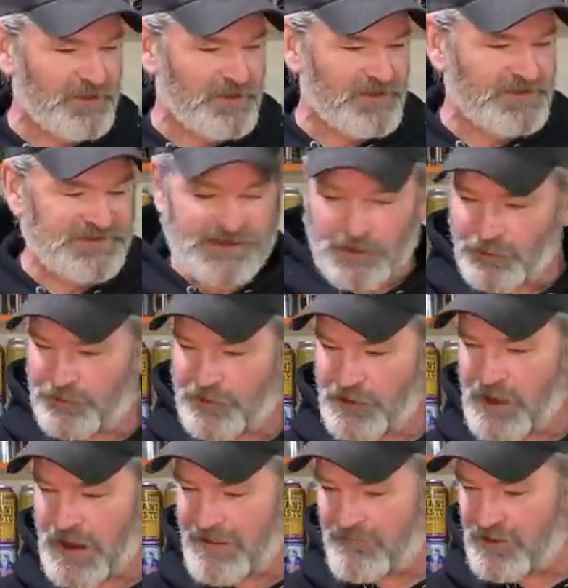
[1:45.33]
the cylinder
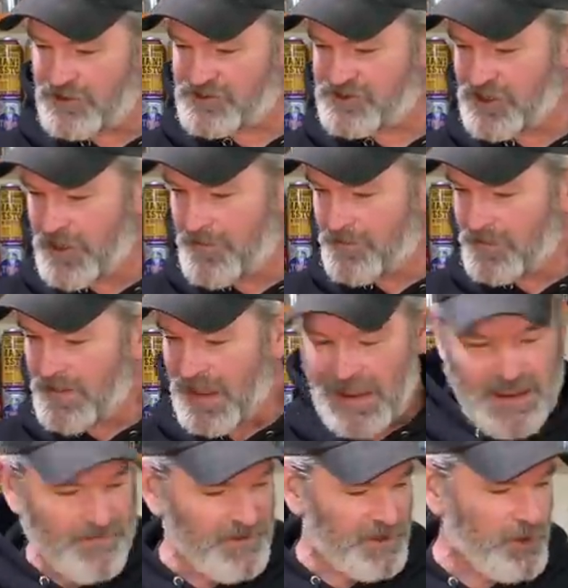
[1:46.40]
covers
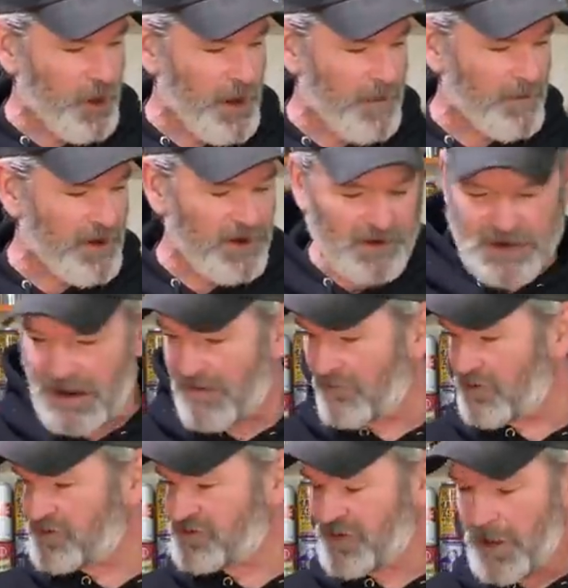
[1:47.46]
and the carburetor
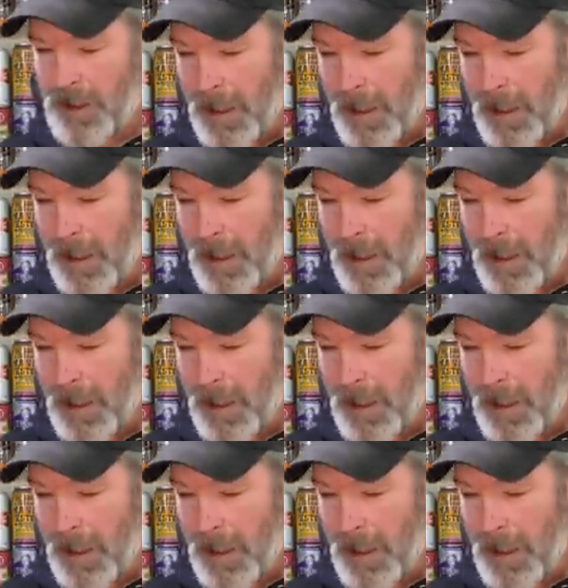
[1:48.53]
covers,